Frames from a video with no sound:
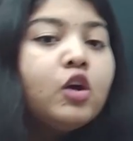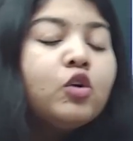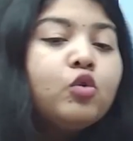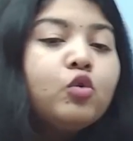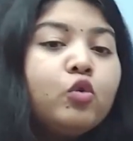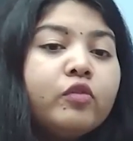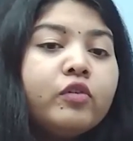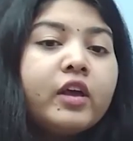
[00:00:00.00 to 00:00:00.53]

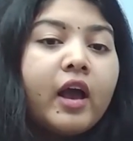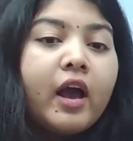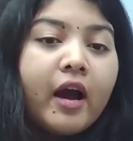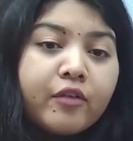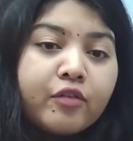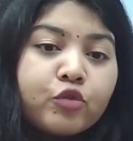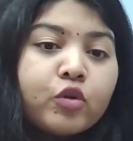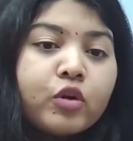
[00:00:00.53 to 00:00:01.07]
do we
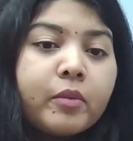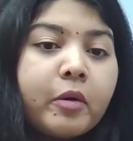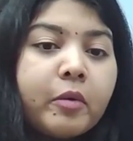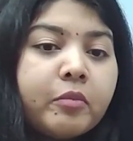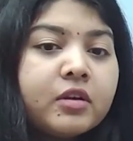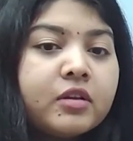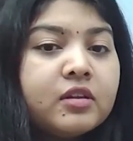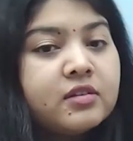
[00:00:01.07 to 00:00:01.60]
have to
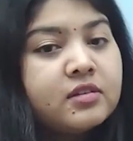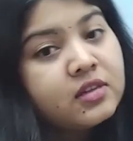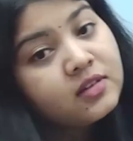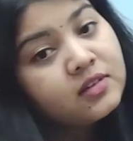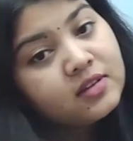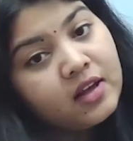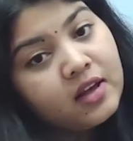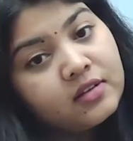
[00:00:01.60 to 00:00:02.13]
remember these
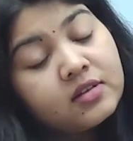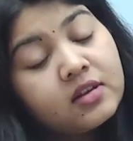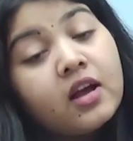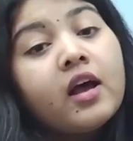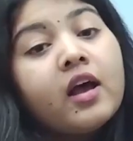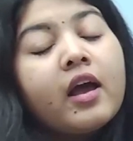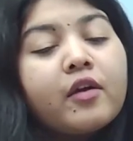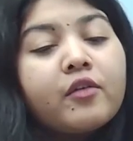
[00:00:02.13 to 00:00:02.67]
things? Yes.
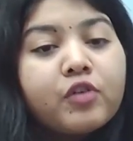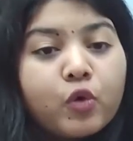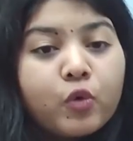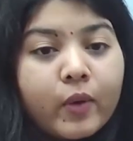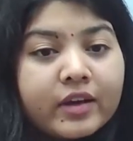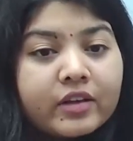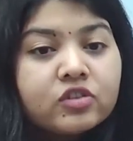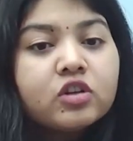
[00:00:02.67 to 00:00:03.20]
If a
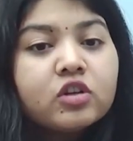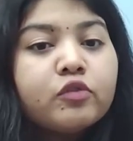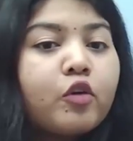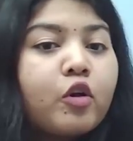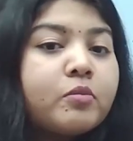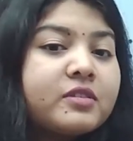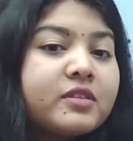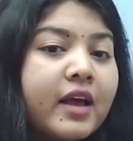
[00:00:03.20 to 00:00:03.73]
question
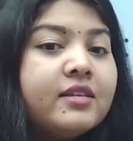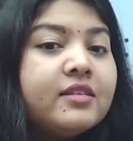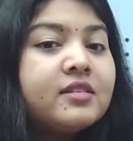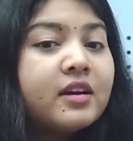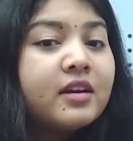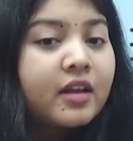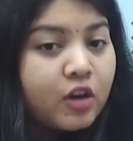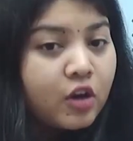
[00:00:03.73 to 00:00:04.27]
from science
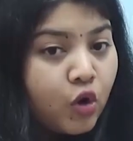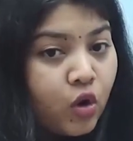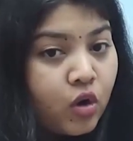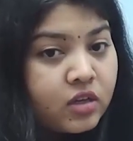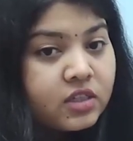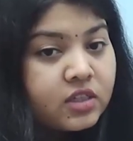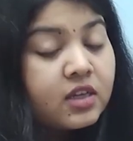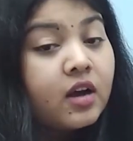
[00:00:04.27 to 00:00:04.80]
and
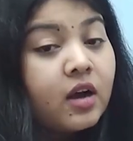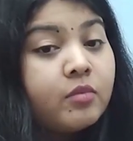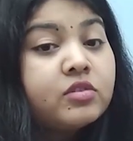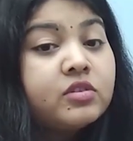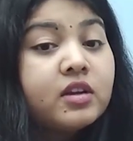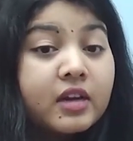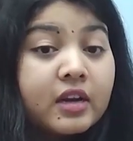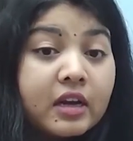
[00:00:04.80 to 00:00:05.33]
technology comes
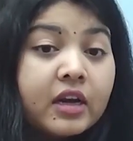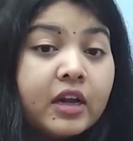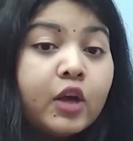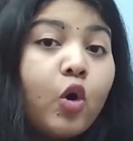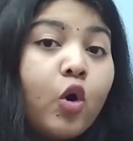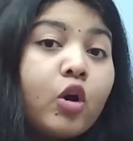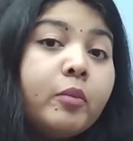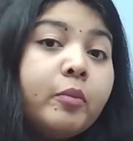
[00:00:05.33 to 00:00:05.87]

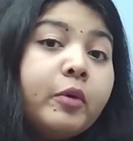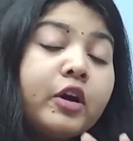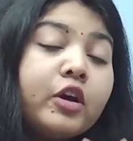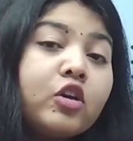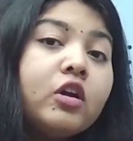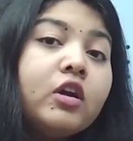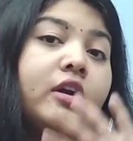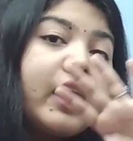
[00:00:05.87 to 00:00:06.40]
directly on a
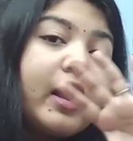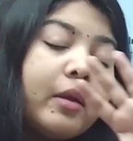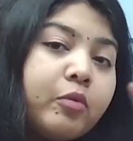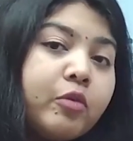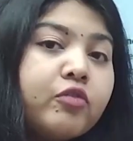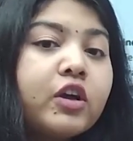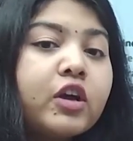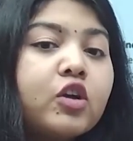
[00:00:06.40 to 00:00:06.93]
particular type
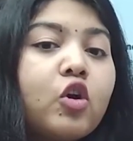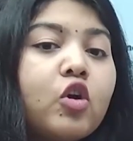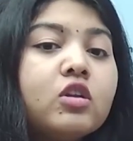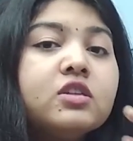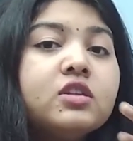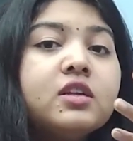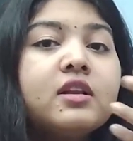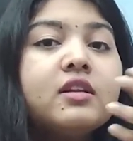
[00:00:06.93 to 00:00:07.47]
of
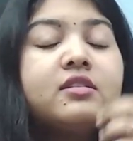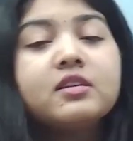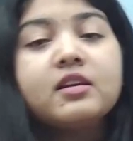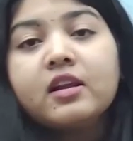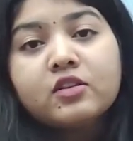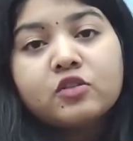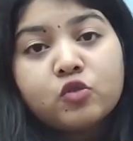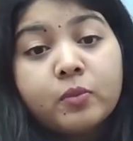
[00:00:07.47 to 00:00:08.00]
technology, let's say
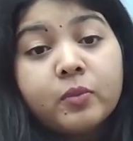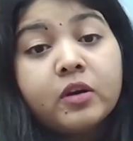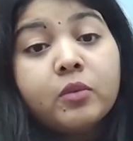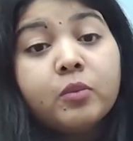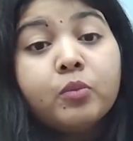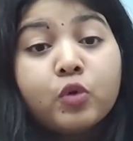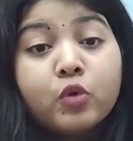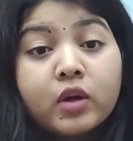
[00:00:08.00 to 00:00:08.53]
like
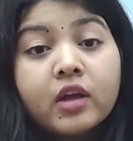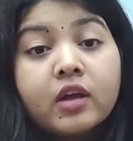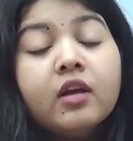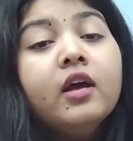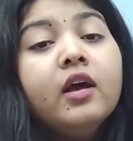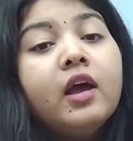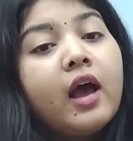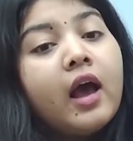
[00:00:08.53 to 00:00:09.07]
supercomputing
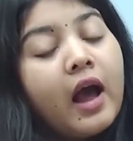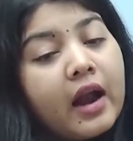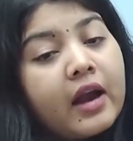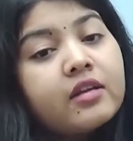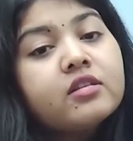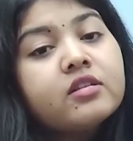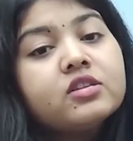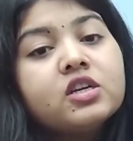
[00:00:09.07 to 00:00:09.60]

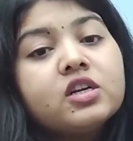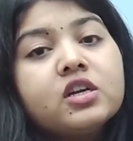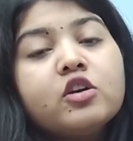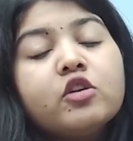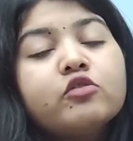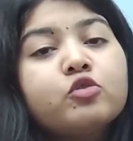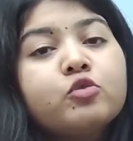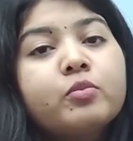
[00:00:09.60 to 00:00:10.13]
and the journey
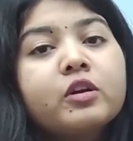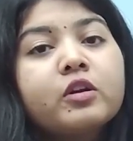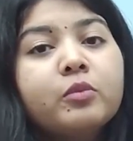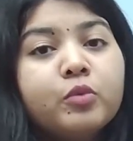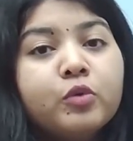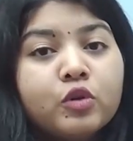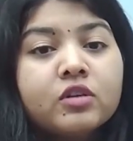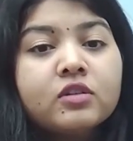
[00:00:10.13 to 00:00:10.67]
of
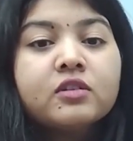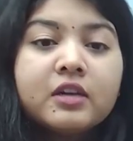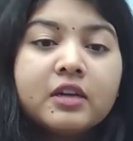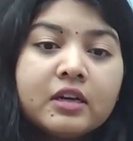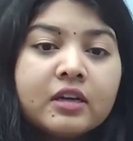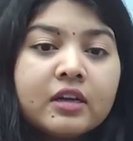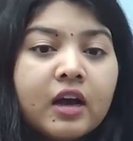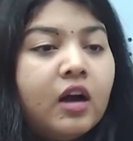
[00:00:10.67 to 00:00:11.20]
supercomputers in
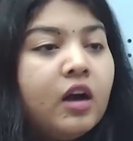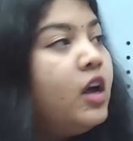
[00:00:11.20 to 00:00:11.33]
India,